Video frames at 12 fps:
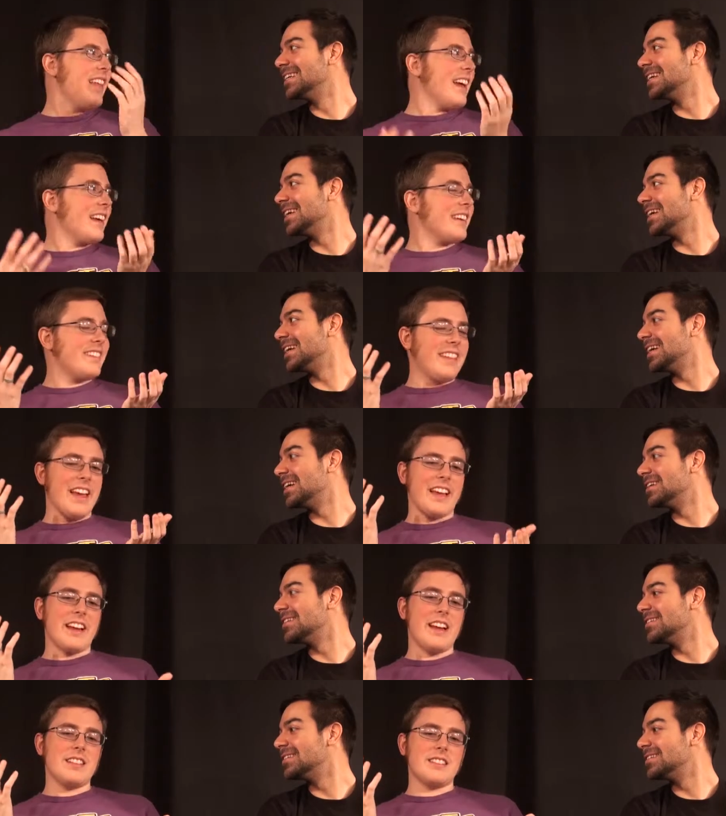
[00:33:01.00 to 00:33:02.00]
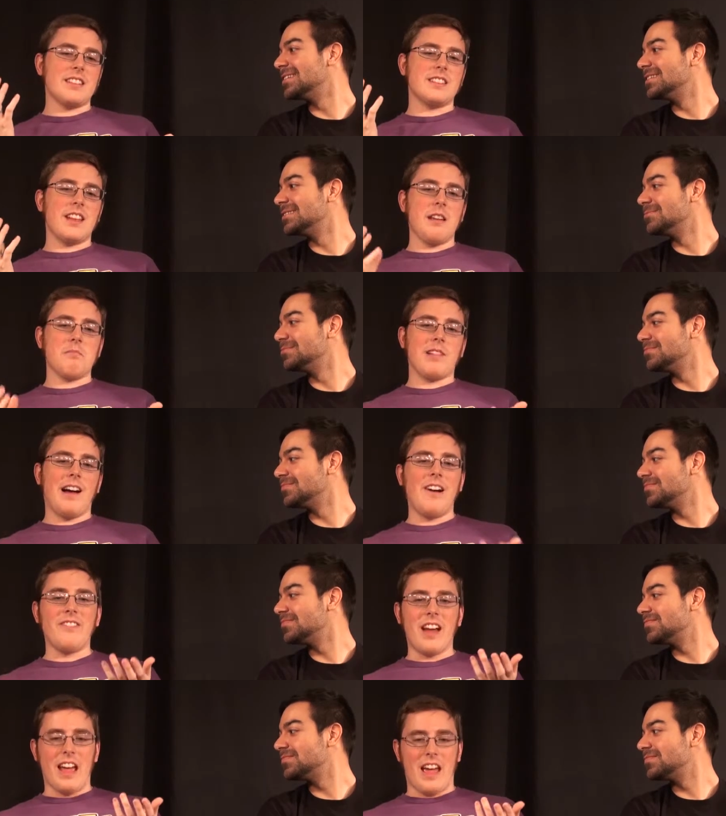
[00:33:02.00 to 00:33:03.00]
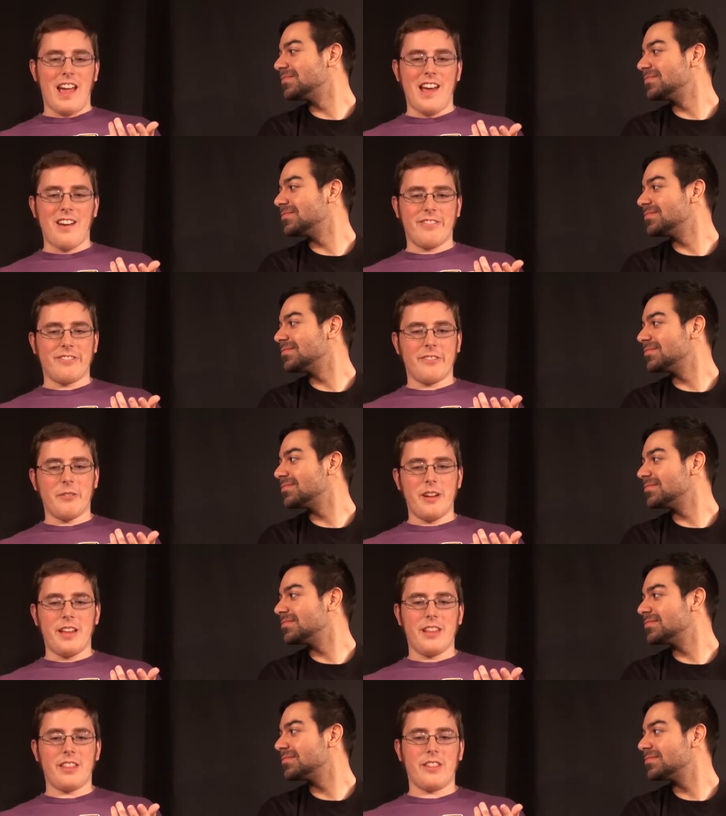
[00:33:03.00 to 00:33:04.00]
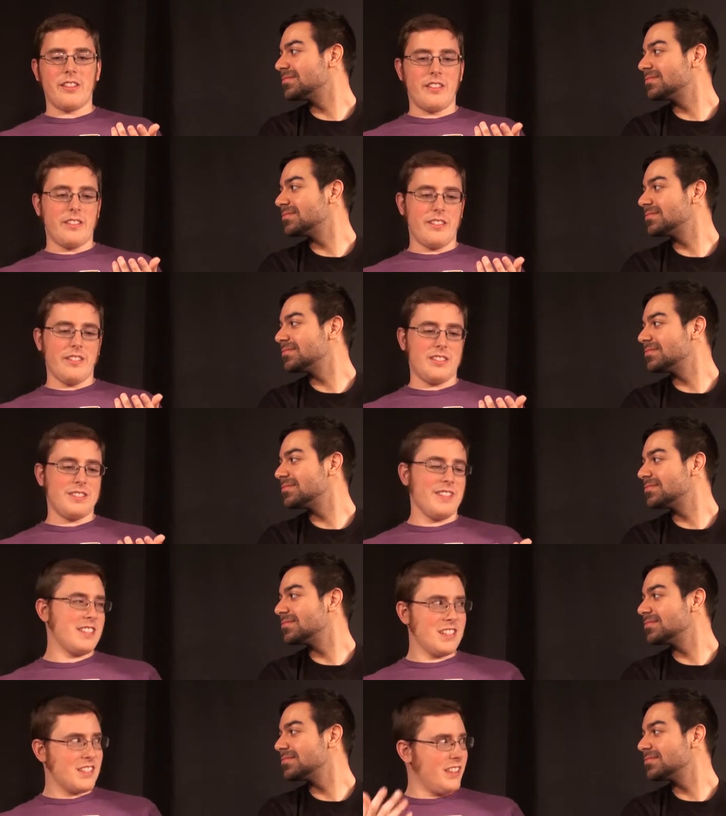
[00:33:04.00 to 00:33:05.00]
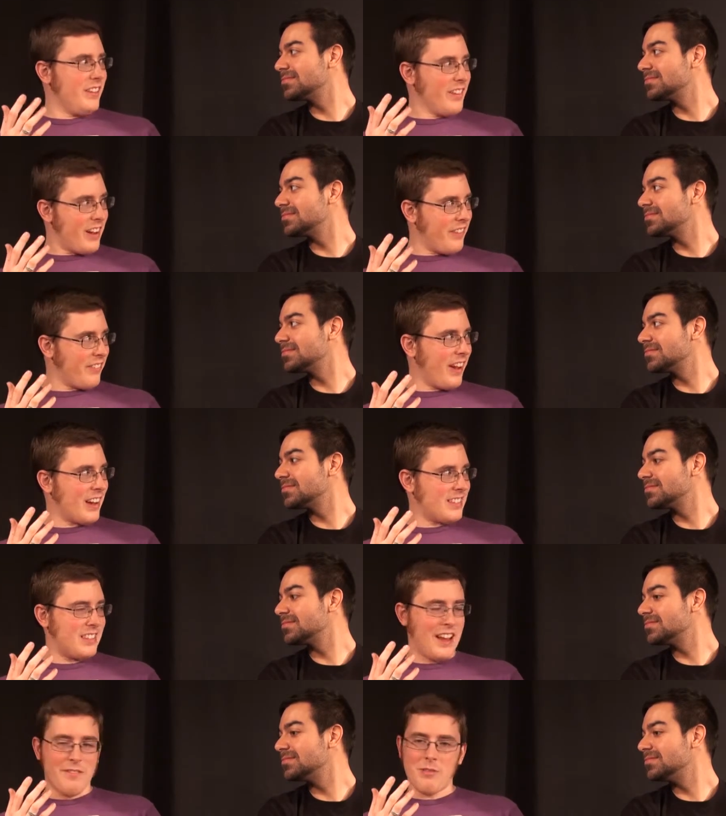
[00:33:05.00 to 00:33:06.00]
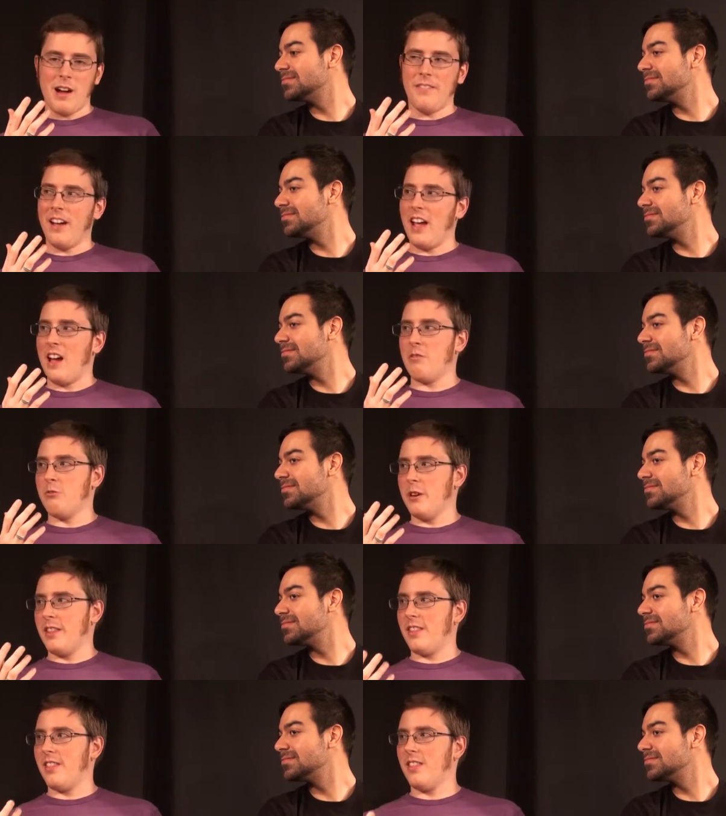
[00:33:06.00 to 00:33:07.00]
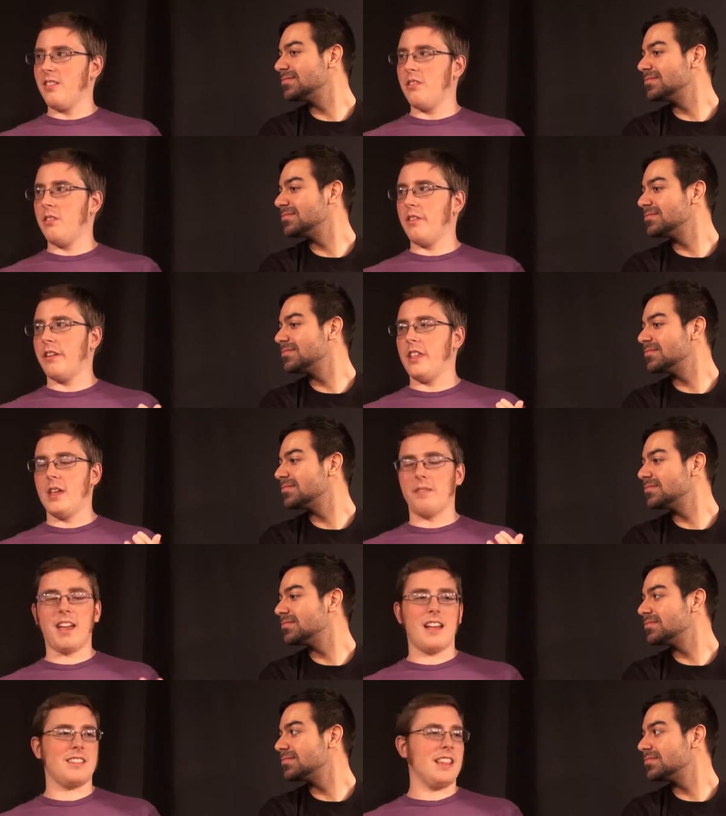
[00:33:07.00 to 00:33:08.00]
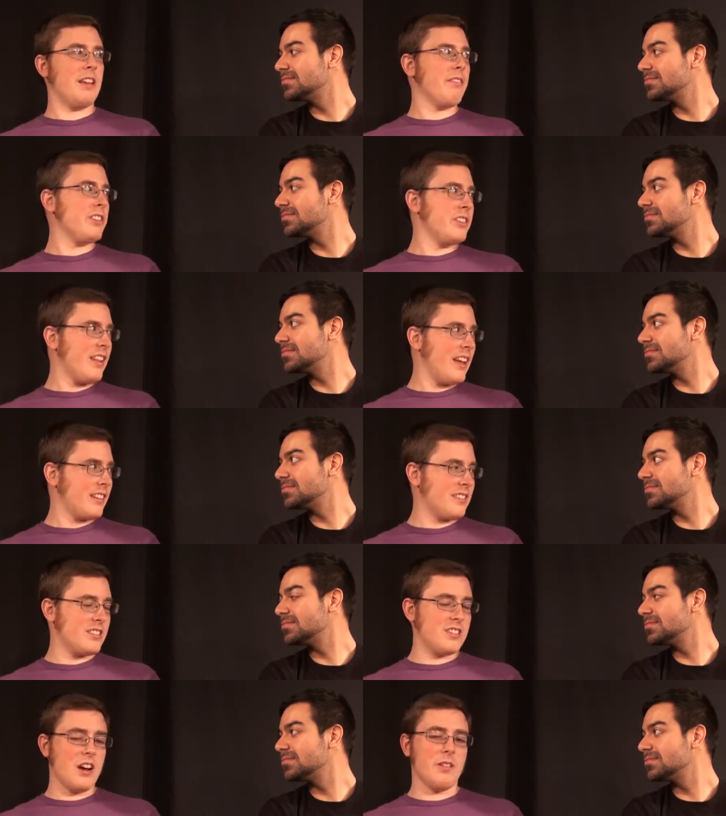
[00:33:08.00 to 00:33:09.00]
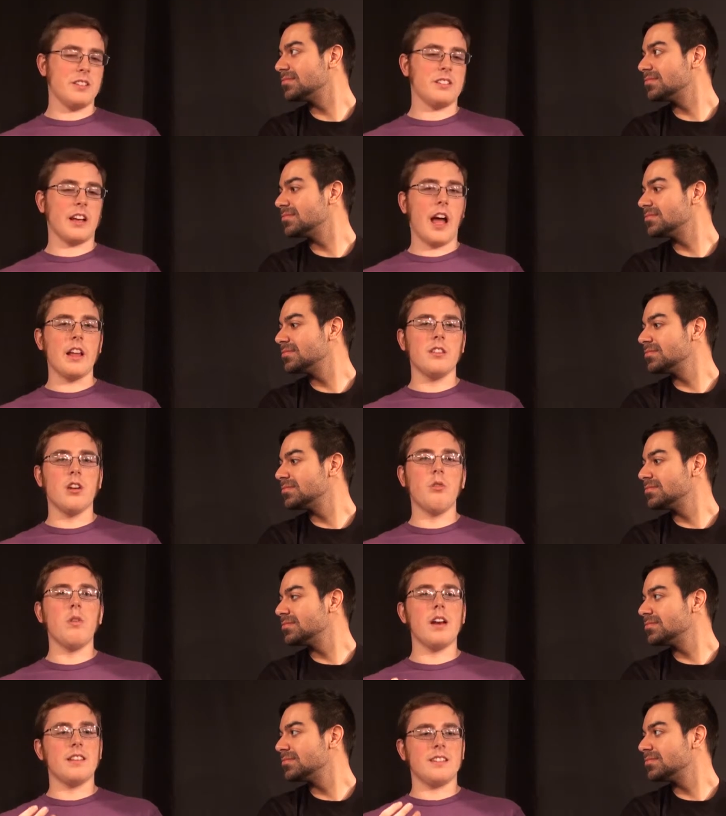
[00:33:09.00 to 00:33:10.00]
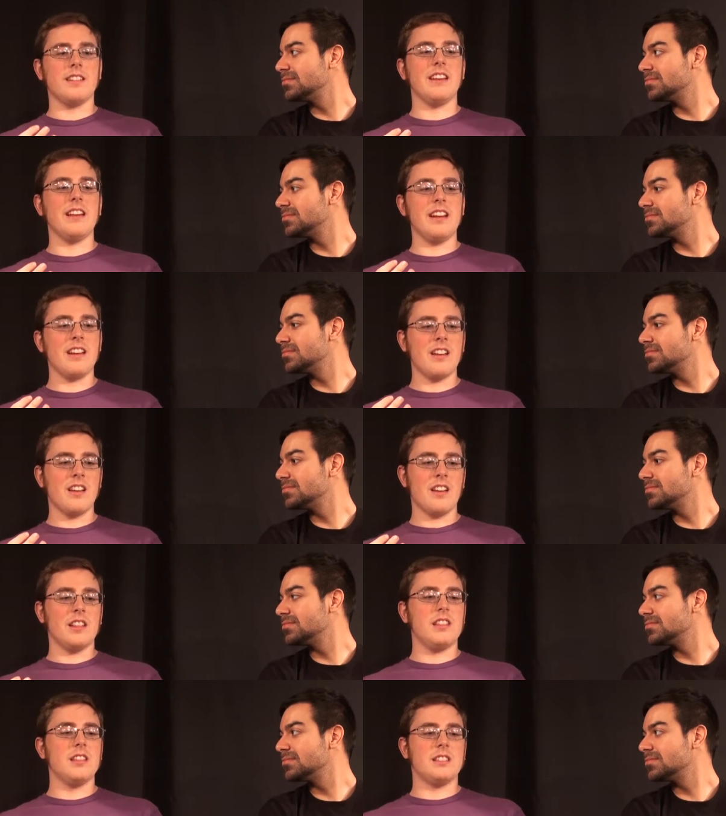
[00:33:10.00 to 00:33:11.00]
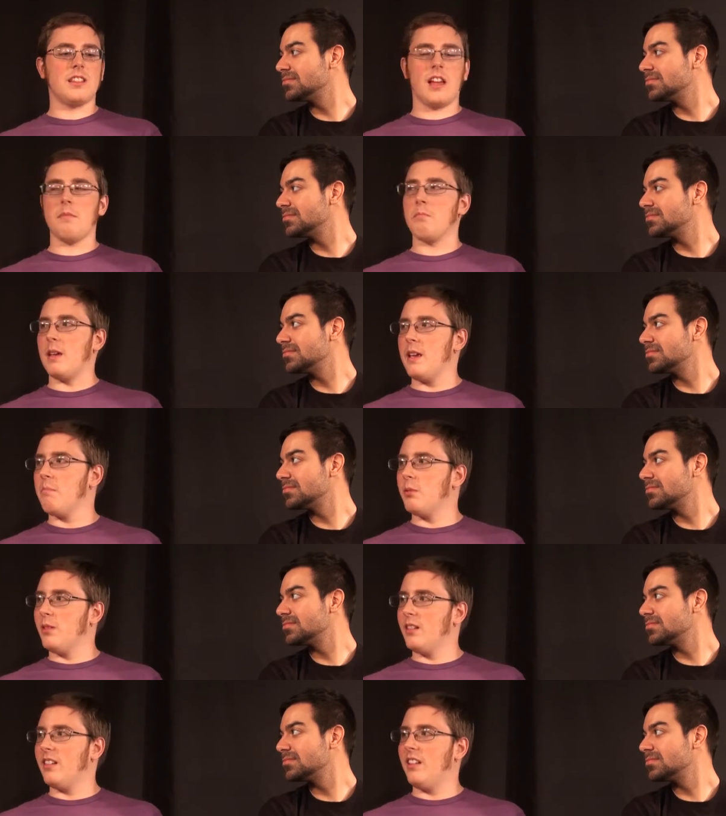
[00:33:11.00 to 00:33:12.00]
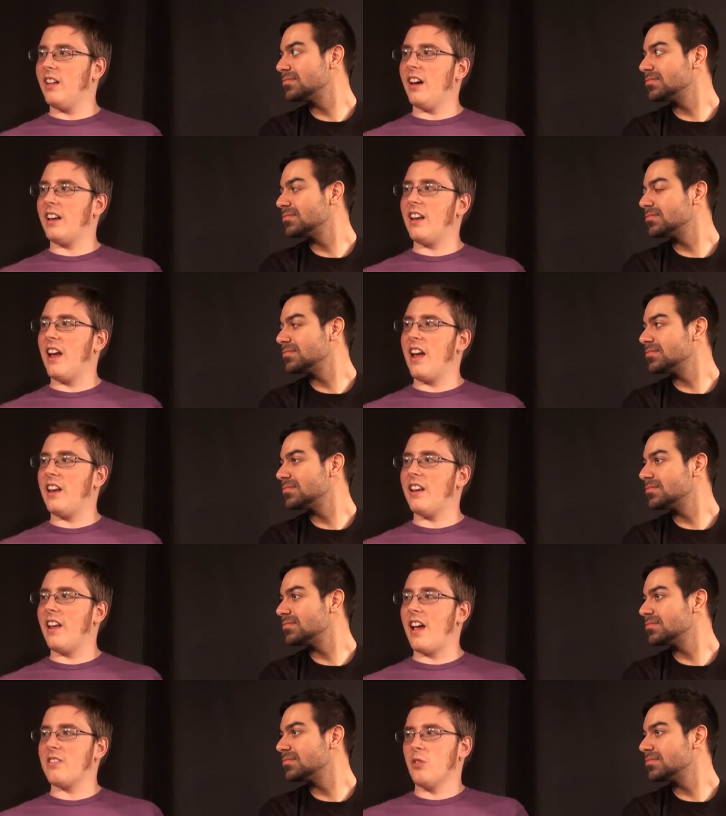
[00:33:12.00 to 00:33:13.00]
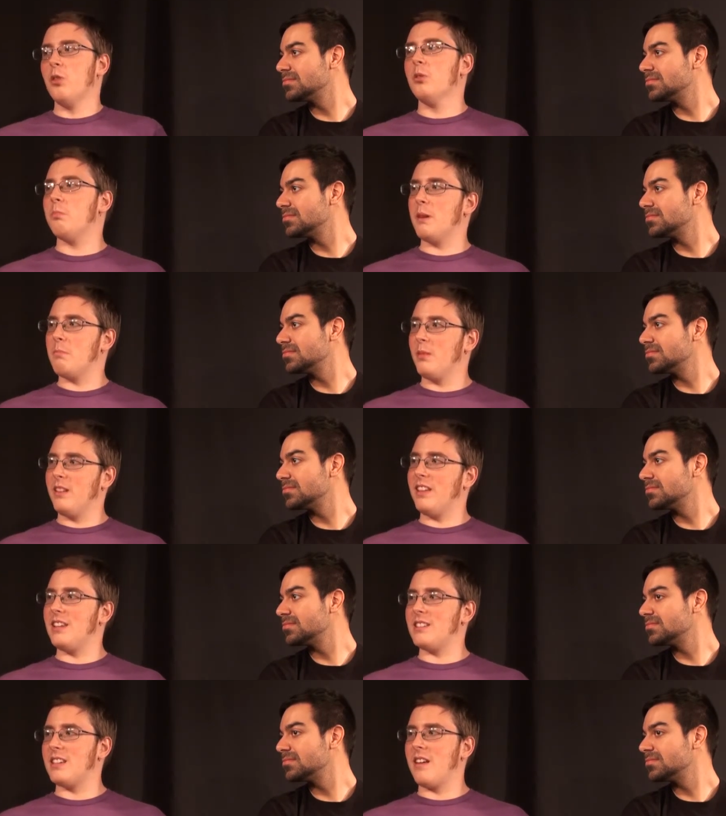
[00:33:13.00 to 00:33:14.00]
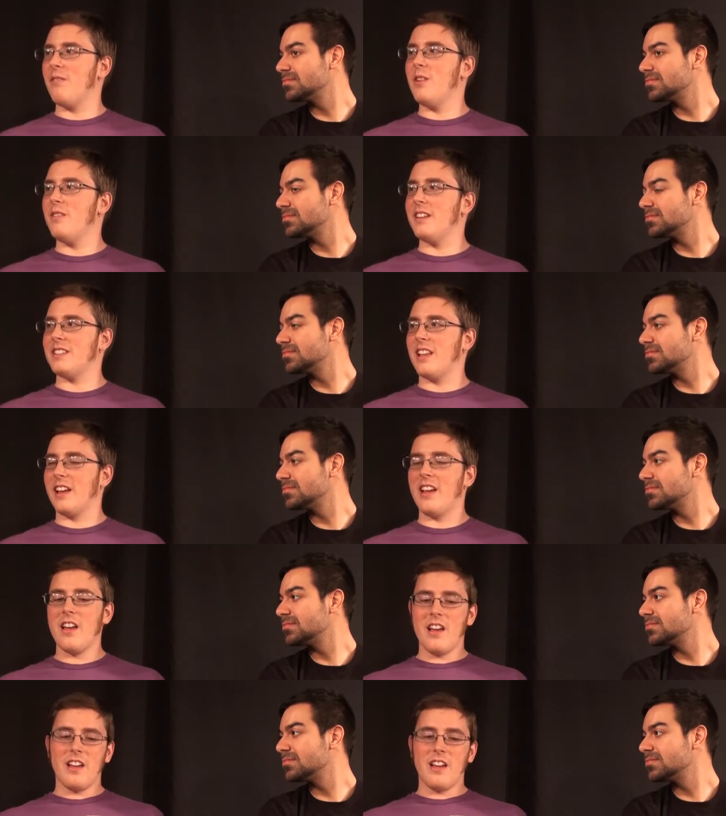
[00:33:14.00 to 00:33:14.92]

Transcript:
Speaker 1: Like, like it's the same problem I have with Sylvester Stallone coming back. Same problem I have with the, them casting the original actors in Star Wars. It's like I don't want to see the same people again as old people in these same movies. Like